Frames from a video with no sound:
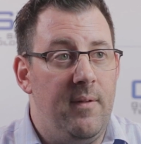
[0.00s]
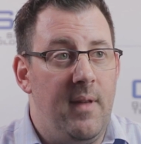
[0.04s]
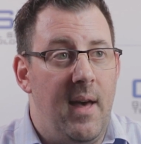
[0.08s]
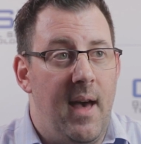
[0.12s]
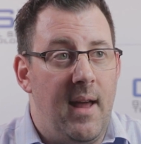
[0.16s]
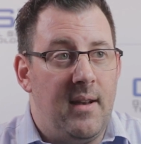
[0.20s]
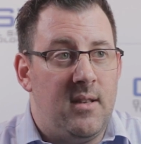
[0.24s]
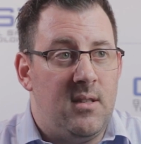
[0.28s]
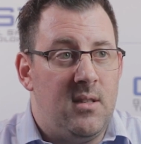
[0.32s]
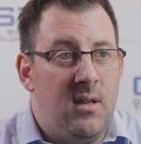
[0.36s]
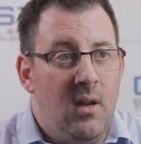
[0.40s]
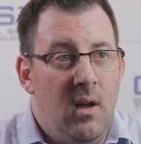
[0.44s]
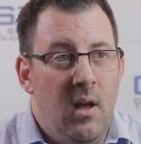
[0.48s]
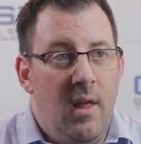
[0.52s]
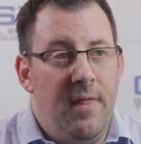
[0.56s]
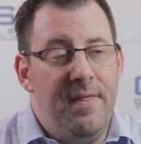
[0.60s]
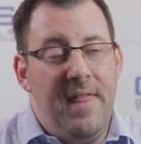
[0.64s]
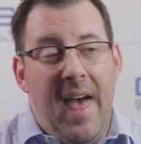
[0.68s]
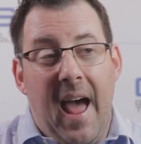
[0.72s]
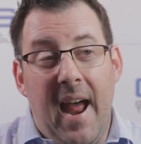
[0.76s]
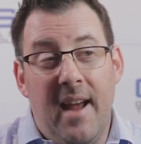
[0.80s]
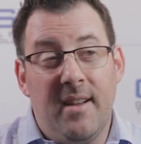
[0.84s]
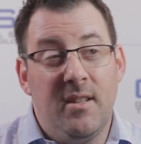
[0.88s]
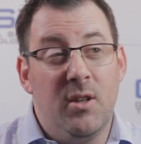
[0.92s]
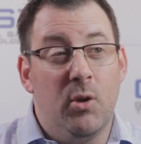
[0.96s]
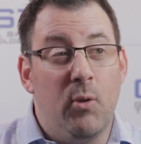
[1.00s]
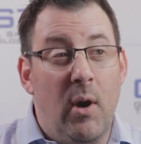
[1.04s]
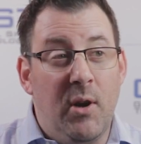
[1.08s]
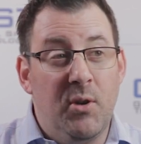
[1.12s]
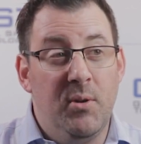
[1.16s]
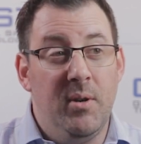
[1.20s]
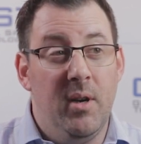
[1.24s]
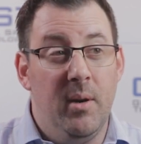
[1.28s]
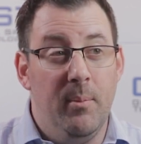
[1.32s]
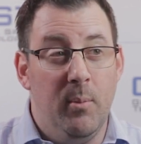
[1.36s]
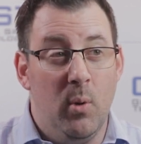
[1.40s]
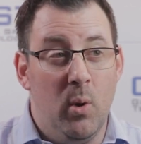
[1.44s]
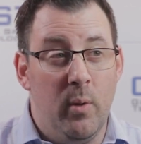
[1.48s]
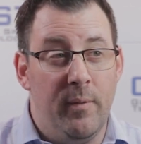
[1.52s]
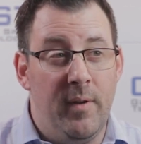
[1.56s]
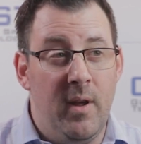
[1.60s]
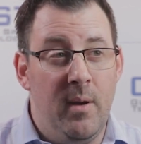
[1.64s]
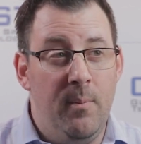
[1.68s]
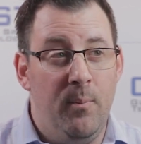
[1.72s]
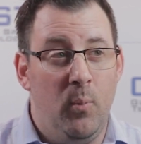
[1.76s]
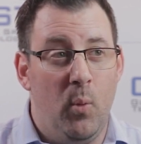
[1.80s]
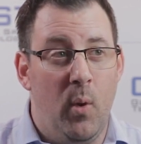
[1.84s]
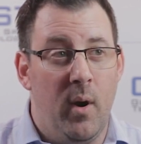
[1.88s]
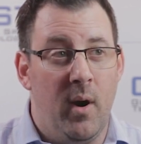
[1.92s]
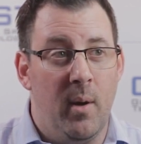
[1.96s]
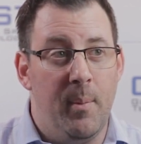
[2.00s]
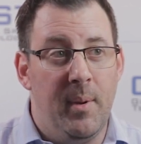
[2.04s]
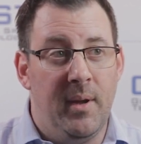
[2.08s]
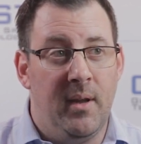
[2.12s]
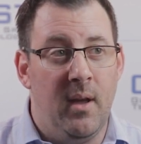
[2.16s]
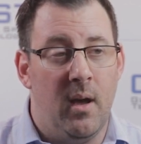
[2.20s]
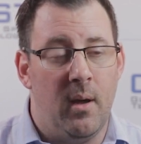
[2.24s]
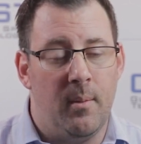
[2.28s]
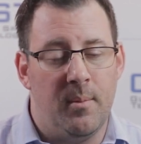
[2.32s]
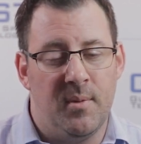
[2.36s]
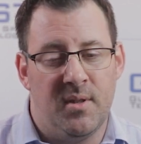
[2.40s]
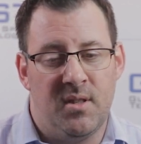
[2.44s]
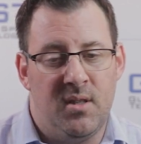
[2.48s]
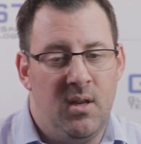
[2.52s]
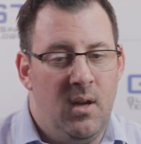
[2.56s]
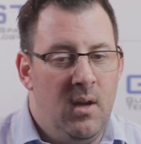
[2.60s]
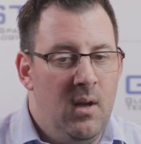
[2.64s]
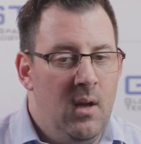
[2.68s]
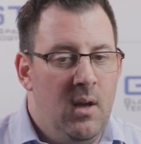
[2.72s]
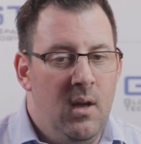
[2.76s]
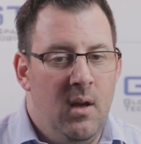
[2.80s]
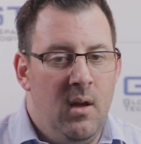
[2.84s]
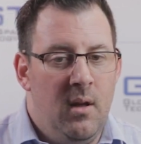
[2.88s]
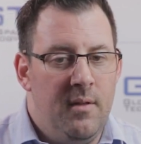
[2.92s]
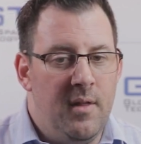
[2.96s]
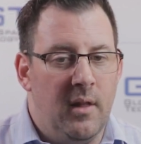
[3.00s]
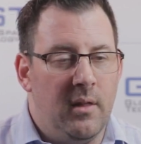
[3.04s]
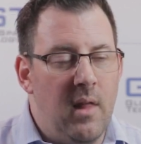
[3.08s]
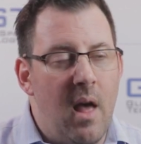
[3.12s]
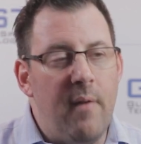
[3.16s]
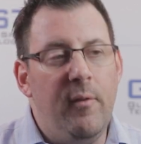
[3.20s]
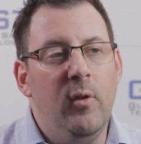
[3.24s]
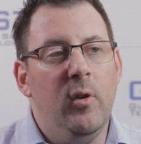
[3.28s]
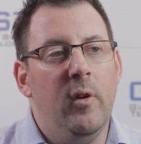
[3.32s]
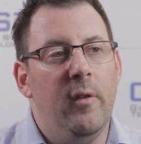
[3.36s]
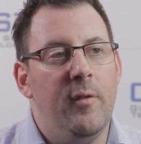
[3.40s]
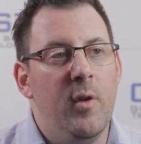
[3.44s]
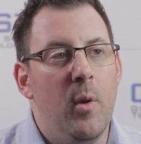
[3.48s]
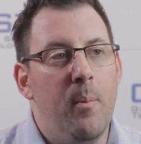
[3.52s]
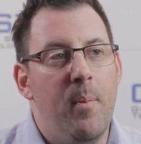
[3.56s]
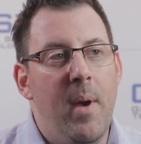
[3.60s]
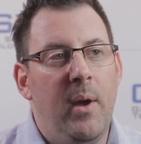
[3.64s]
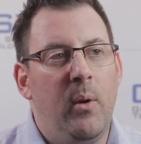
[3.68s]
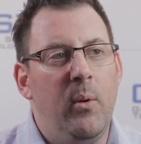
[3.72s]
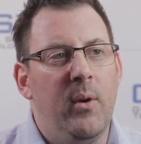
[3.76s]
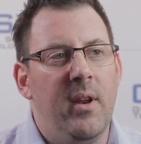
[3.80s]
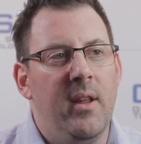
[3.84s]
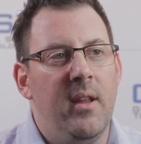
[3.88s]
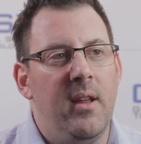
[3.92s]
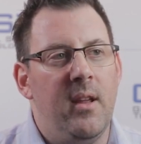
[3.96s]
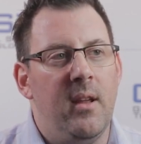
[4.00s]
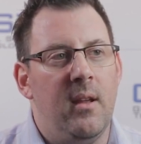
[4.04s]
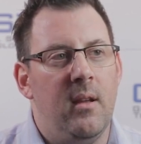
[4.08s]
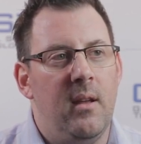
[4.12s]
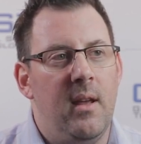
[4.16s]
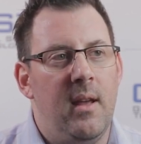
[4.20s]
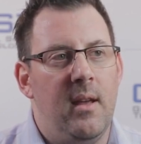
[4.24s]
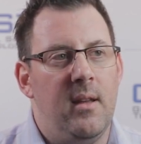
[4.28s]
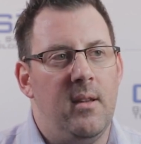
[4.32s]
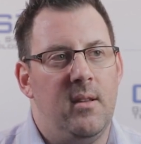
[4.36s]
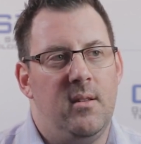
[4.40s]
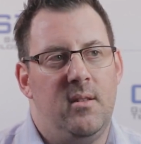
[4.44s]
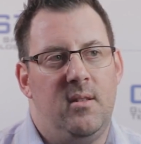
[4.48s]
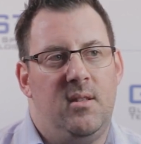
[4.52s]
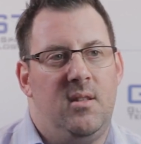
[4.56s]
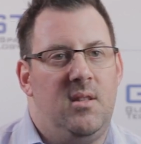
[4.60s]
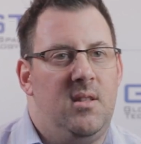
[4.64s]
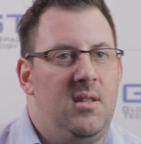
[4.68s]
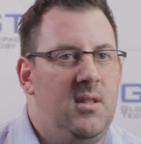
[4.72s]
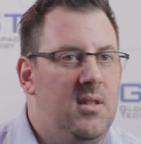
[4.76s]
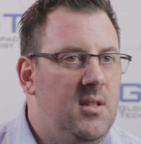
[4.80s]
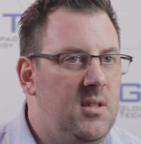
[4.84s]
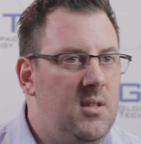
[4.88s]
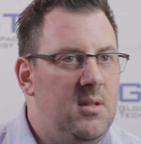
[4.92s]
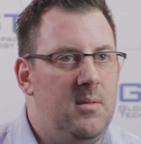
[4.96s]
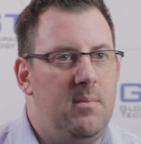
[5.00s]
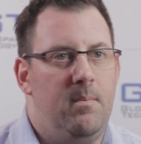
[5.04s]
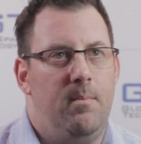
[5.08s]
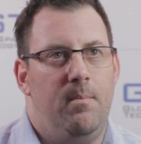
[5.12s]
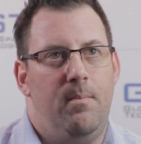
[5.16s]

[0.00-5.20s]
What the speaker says: that is the direction to move in, where it becomes the level of ubiquity is